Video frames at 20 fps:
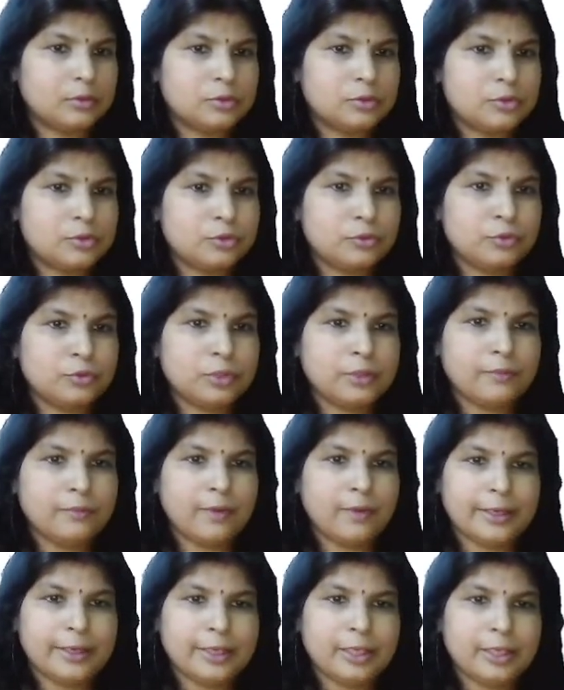2
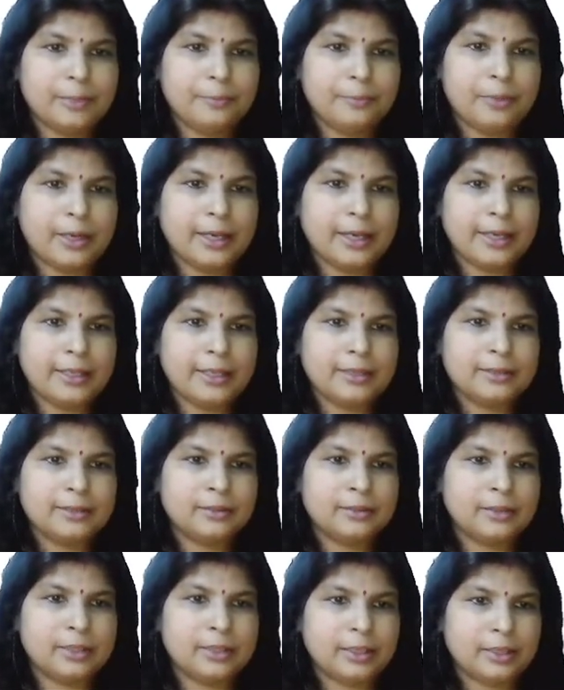divided by
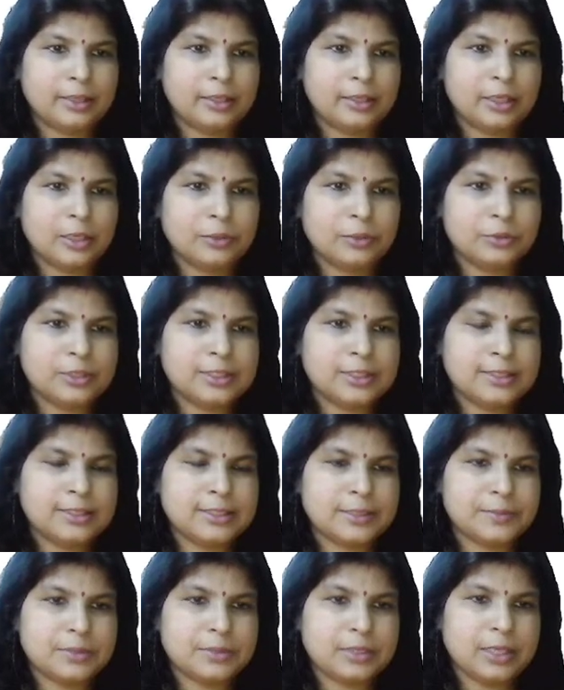3. Now you just
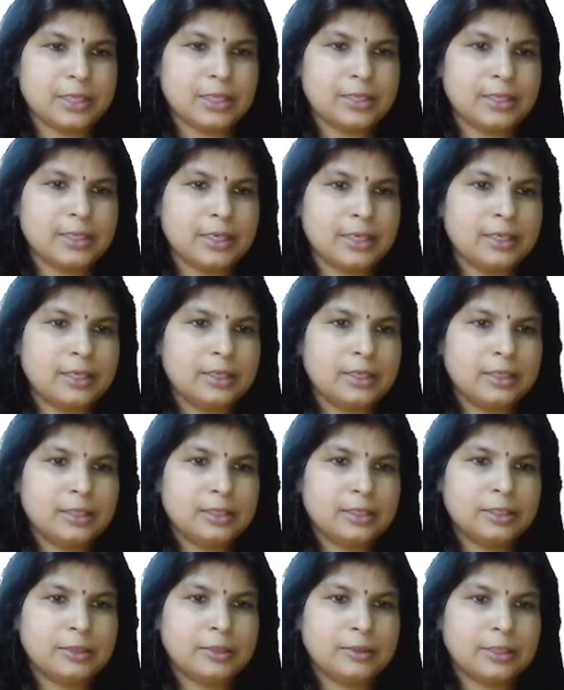subtract it,
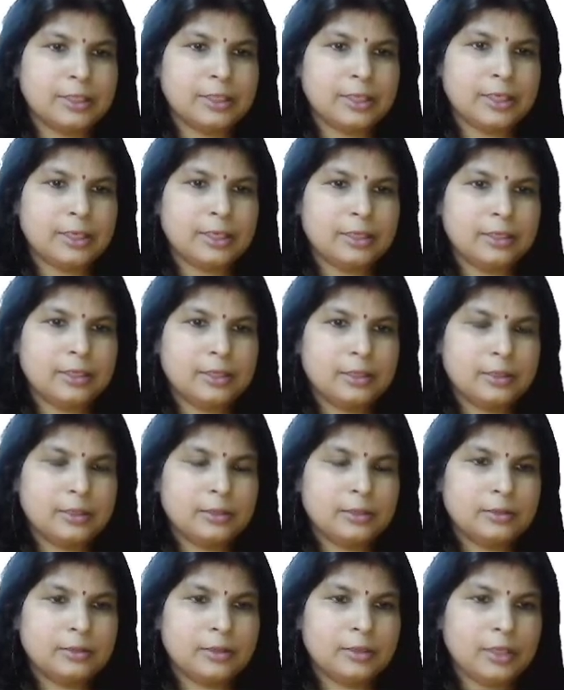you will get
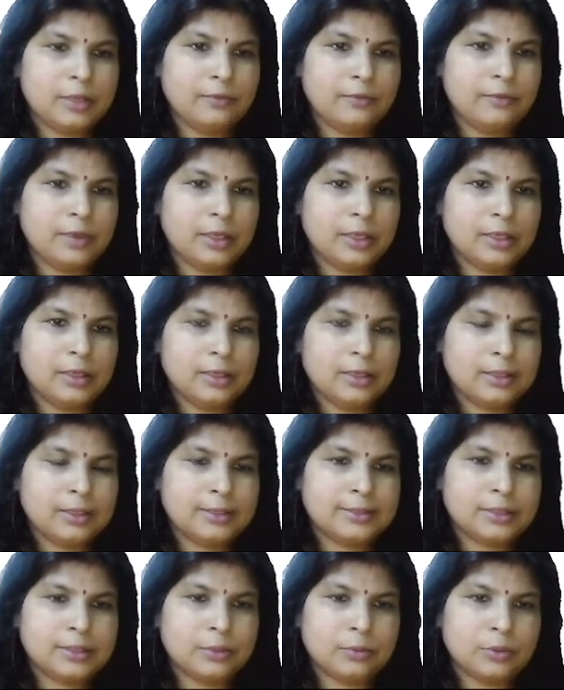3v
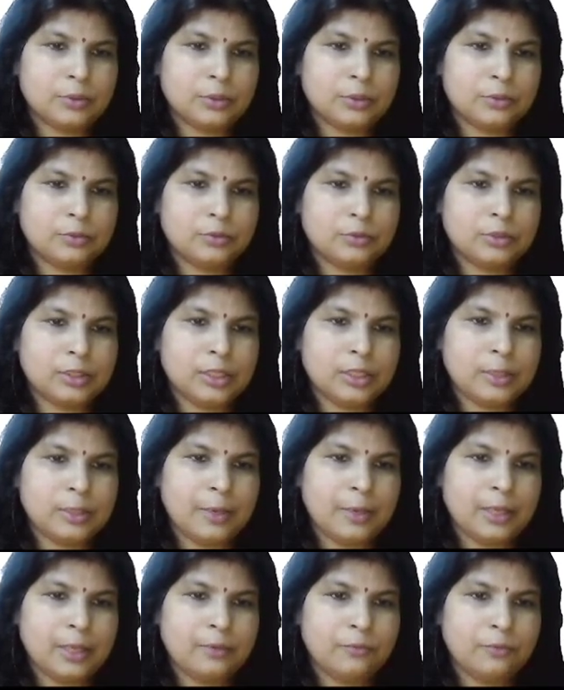is equal to 3
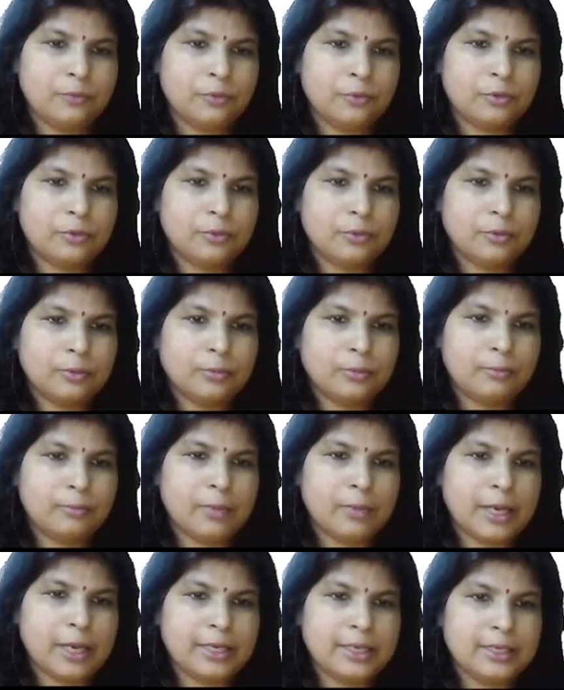by 4
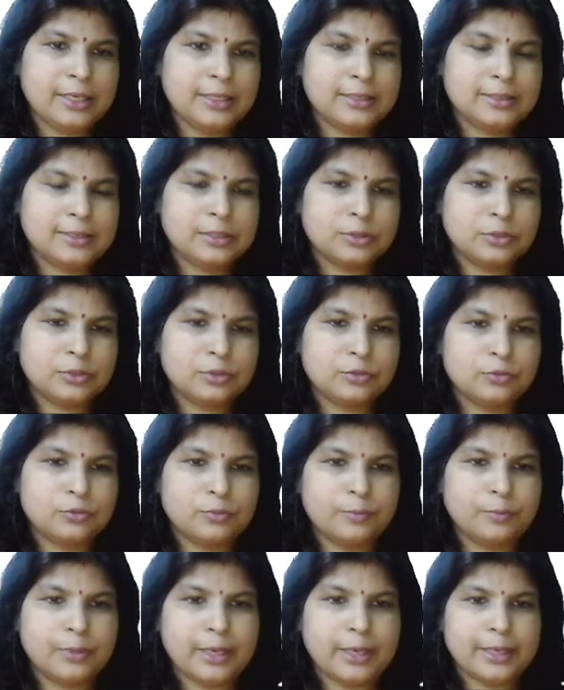minus
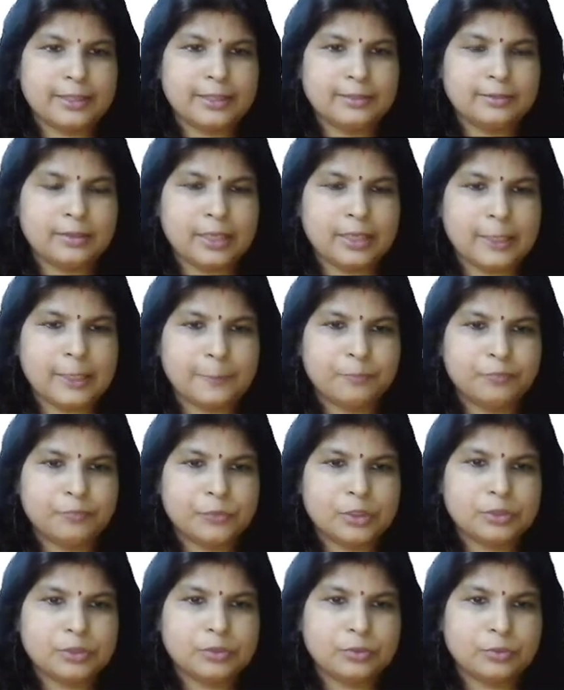2 by 3.
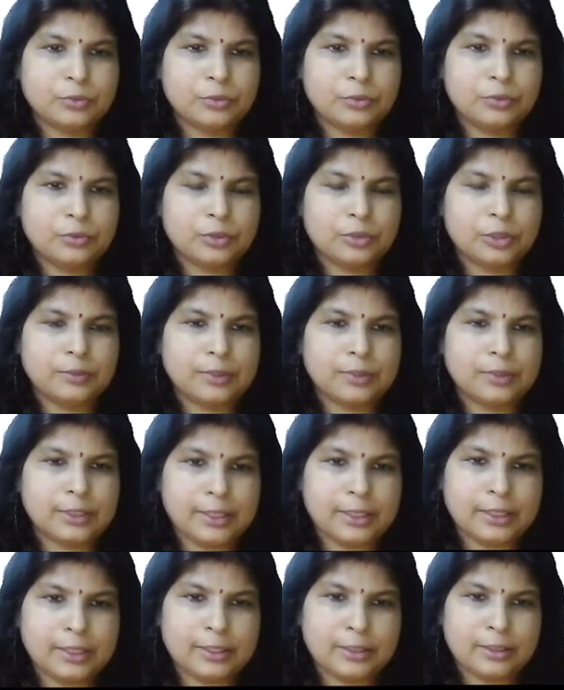So you will
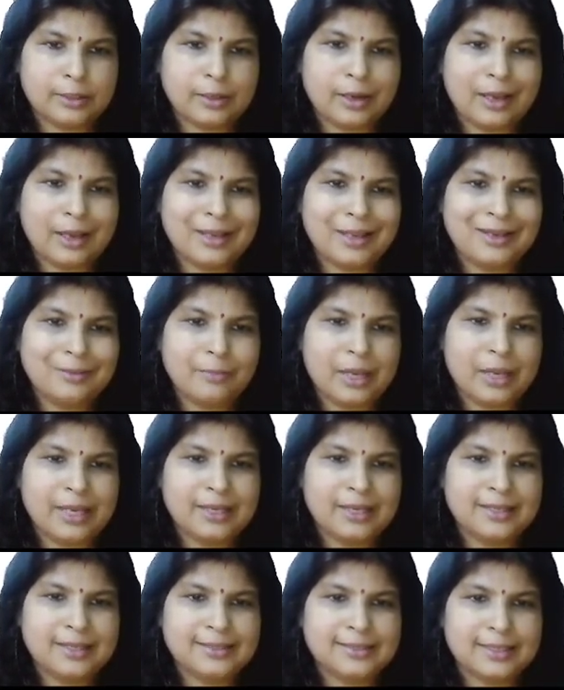get 9
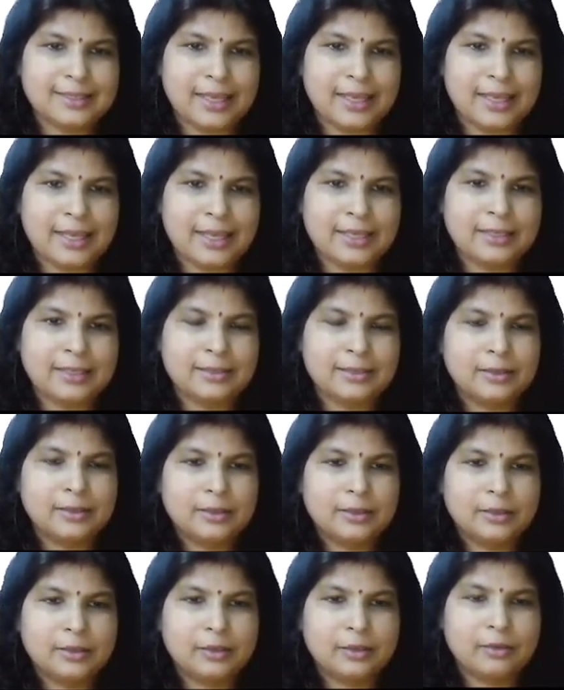minus 8
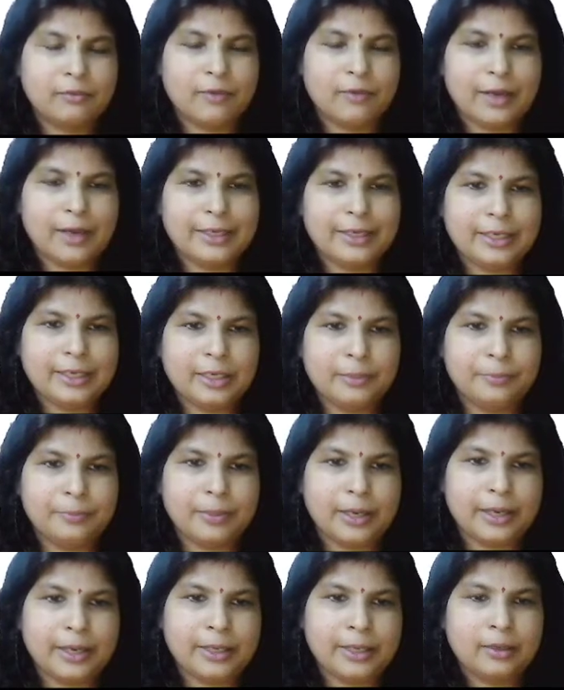divided
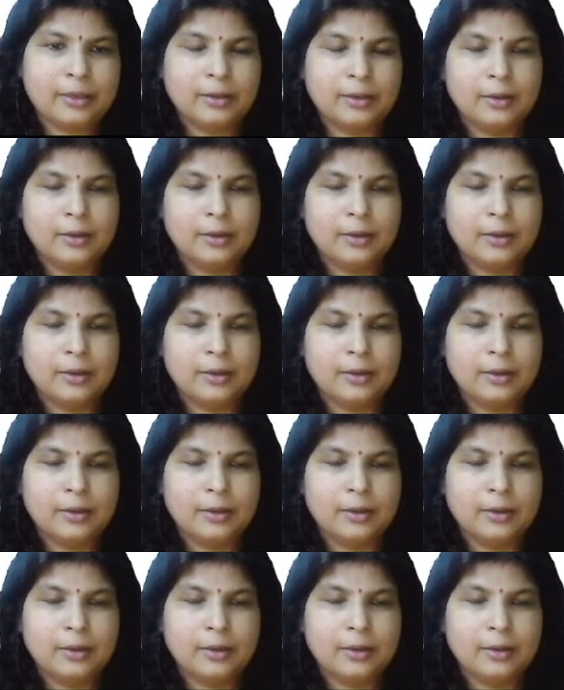by